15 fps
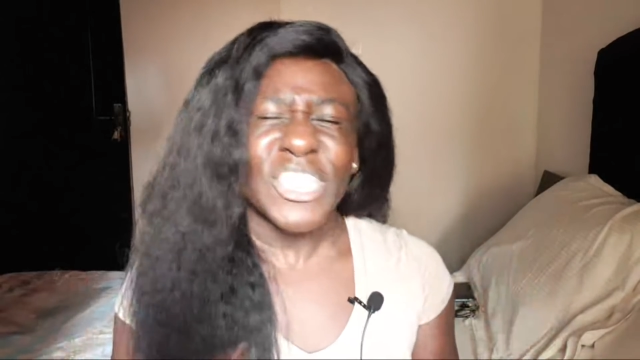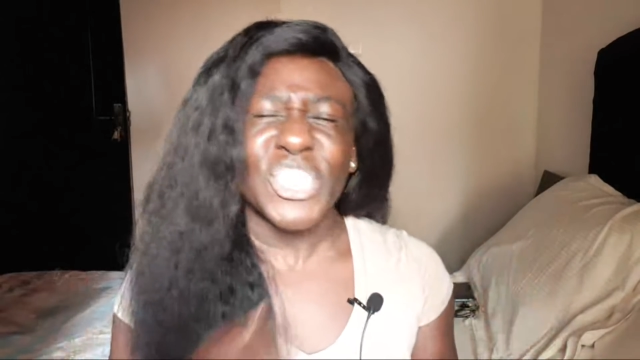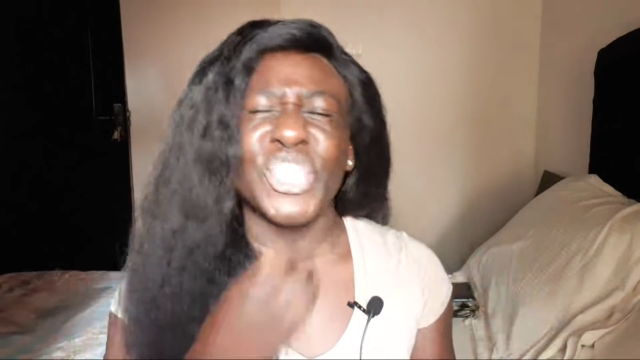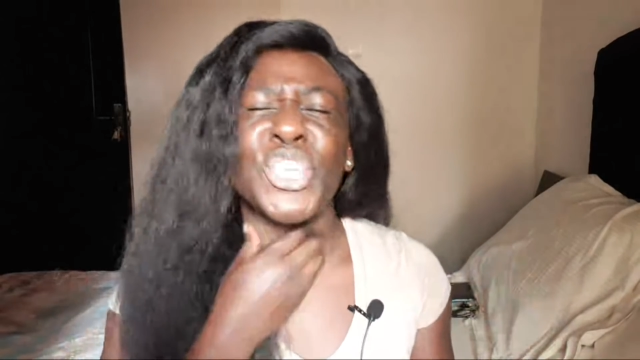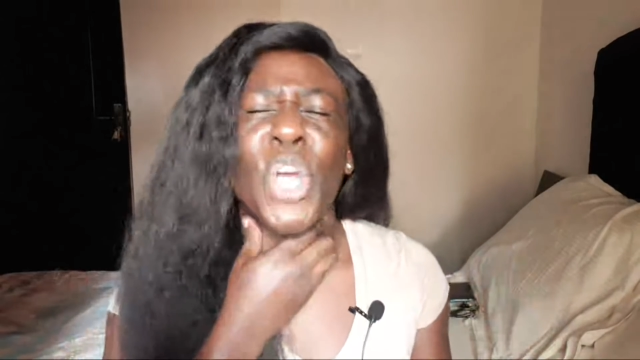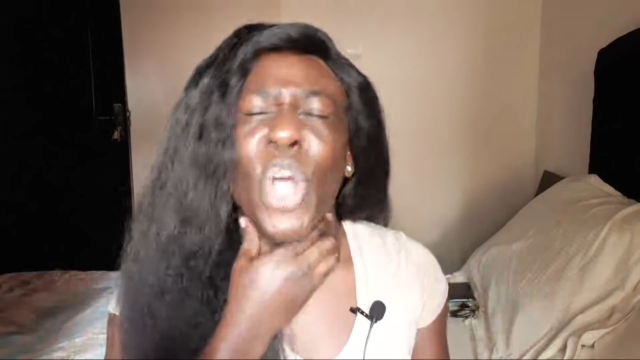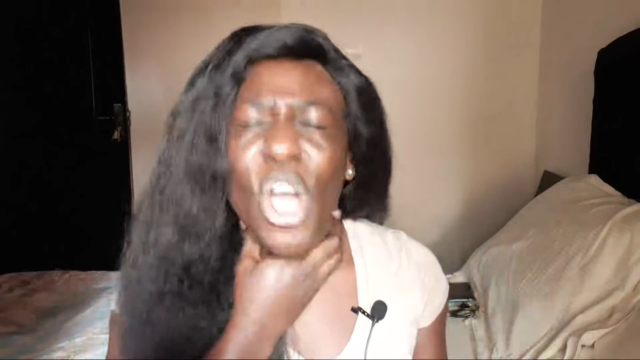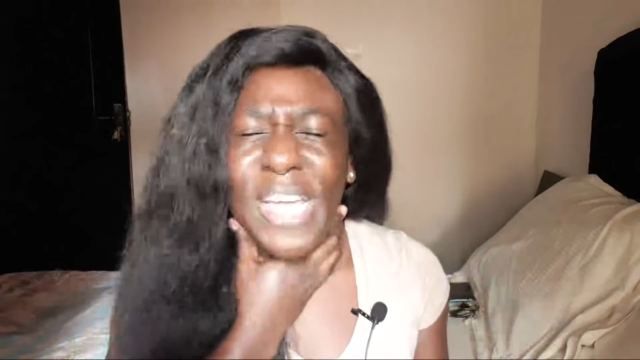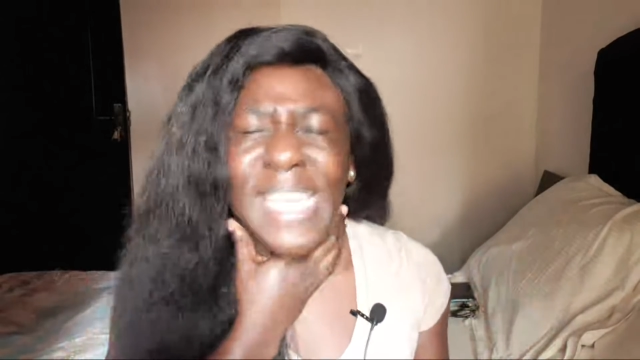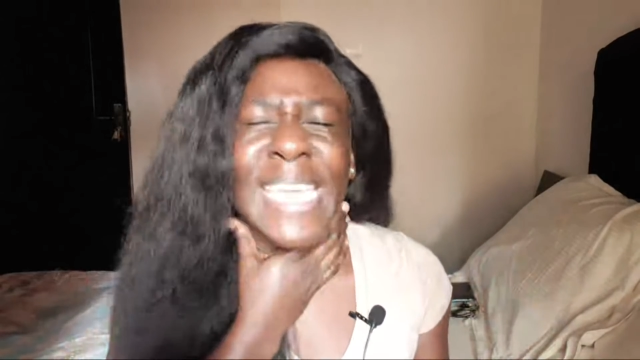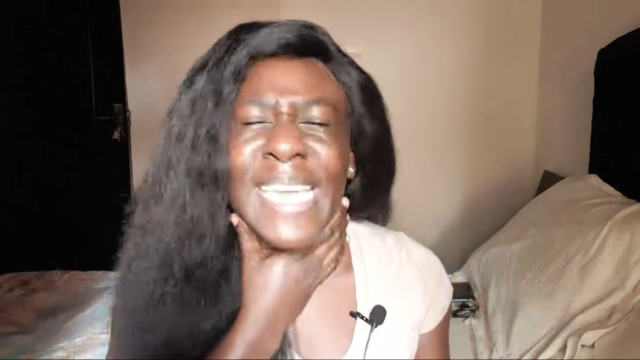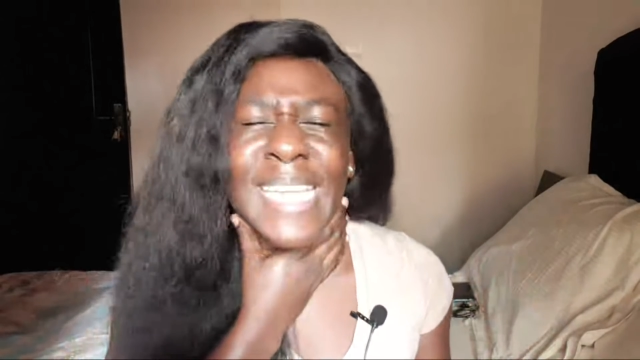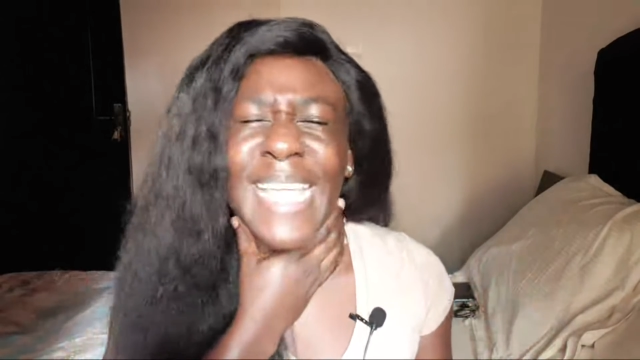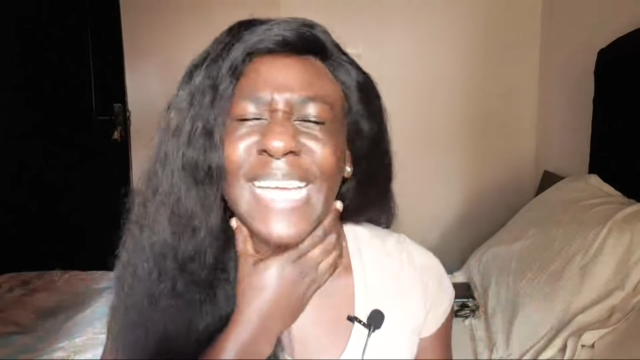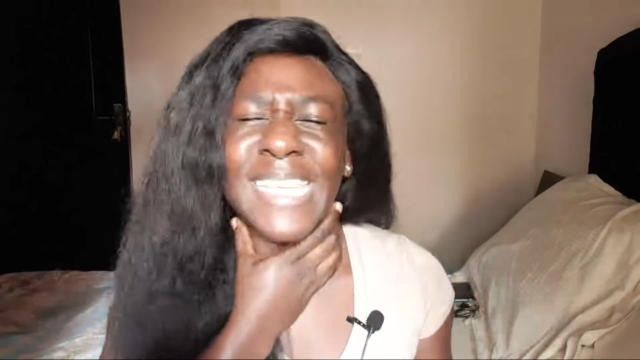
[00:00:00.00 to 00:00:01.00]

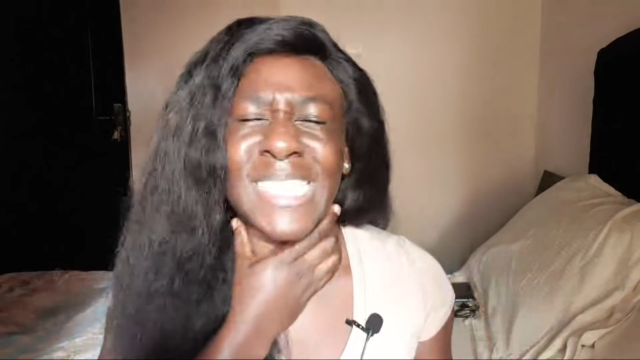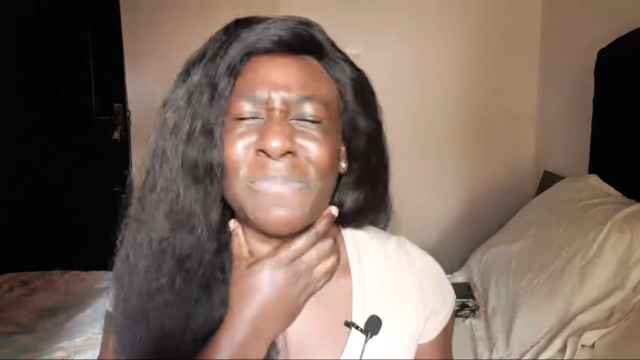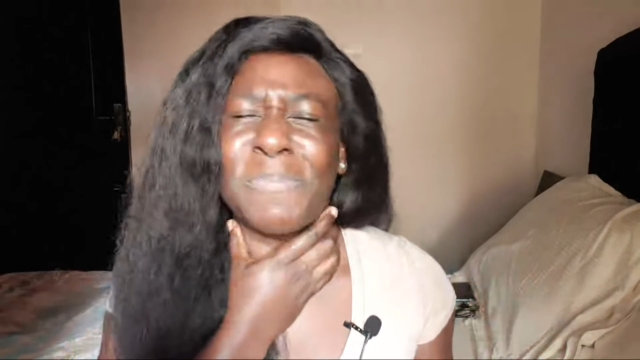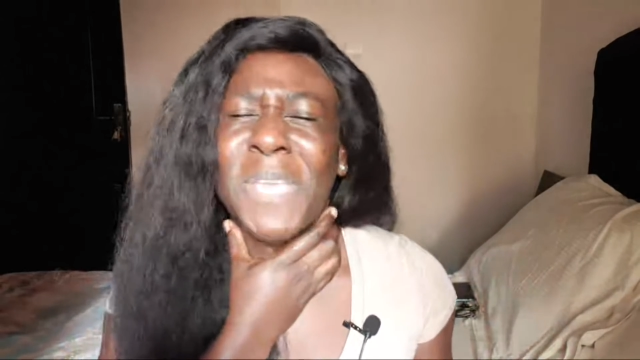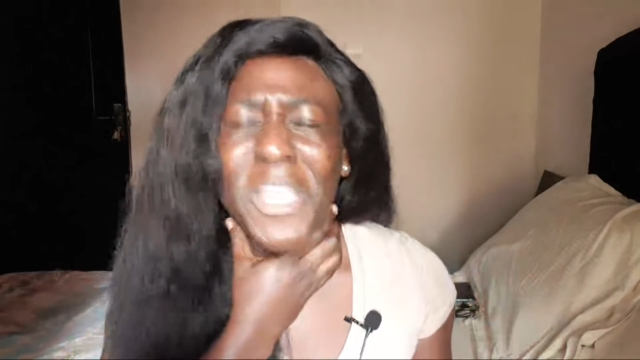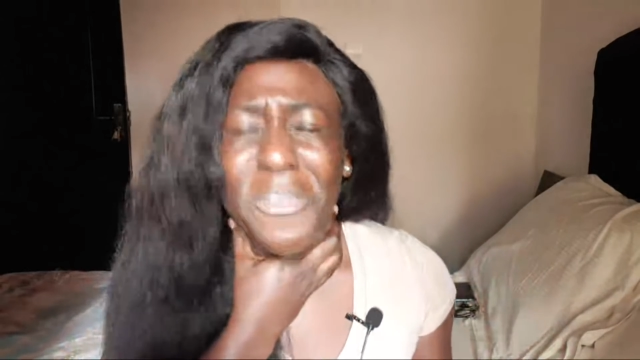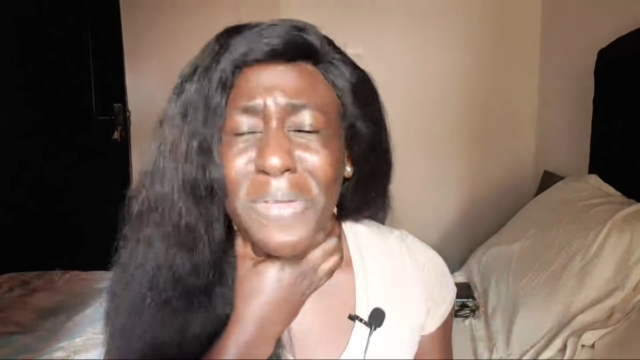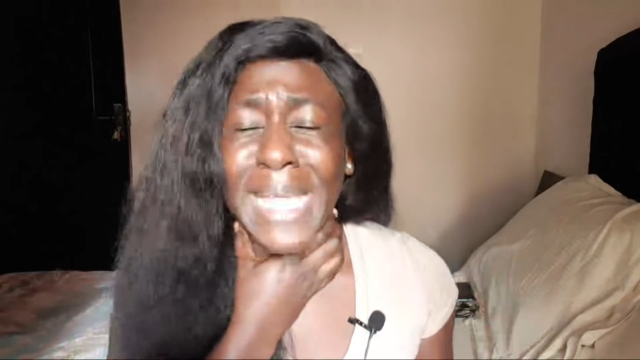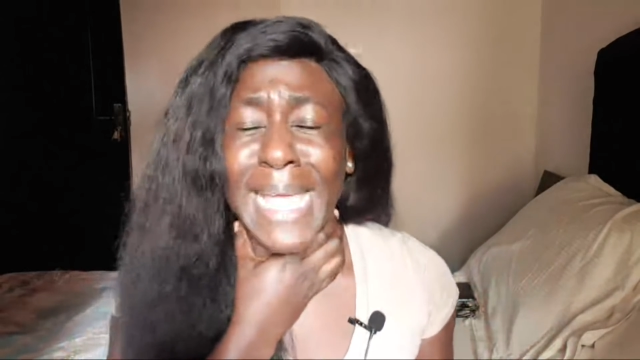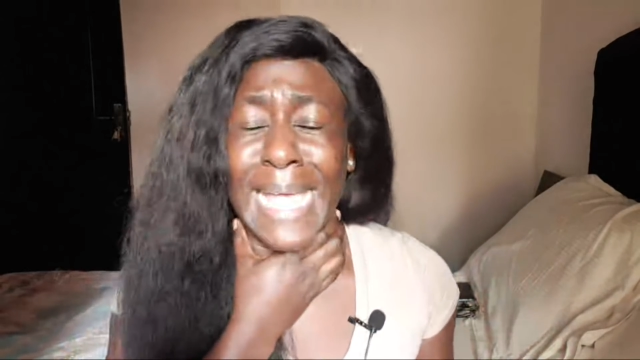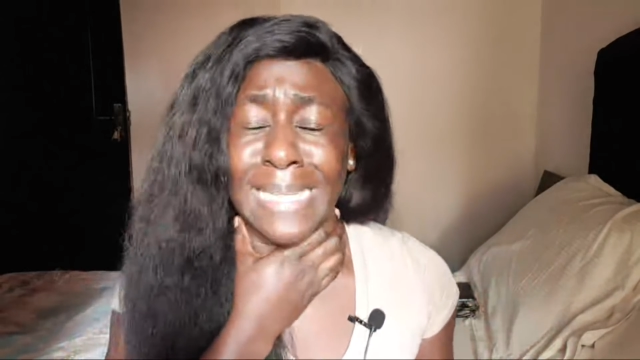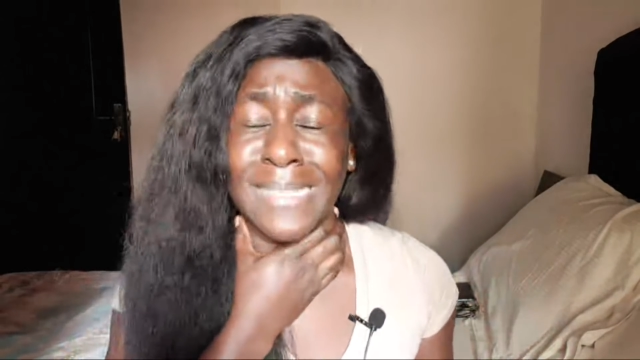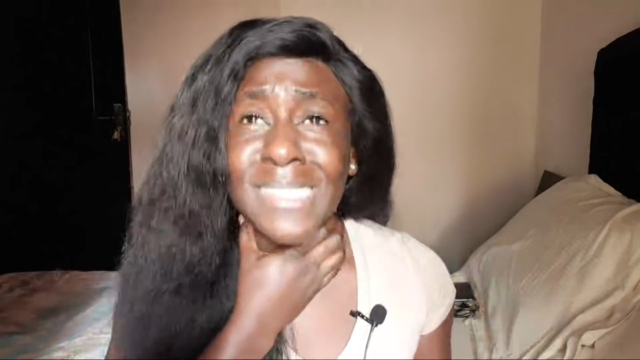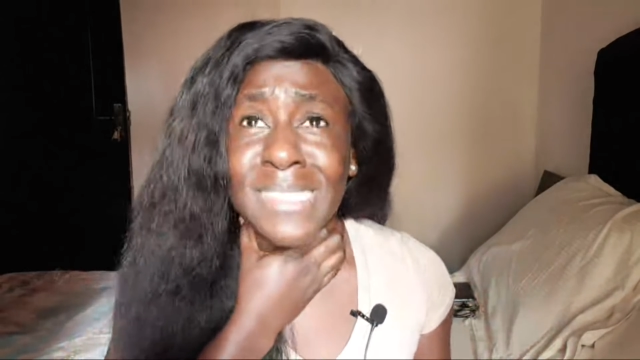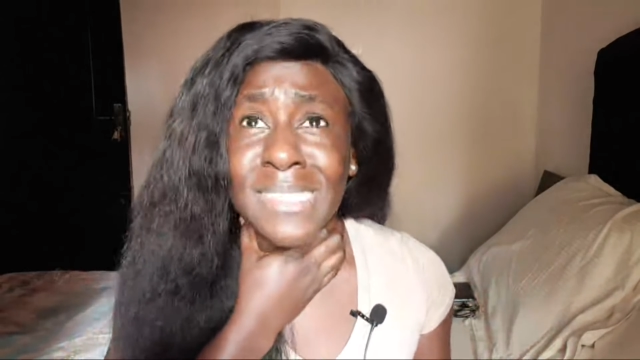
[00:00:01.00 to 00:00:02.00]
choking
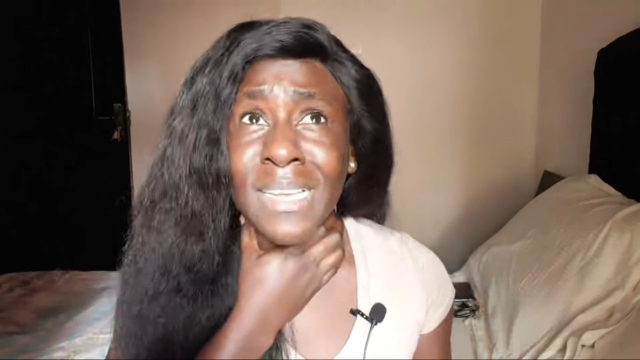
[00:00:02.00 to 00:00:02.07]
experience.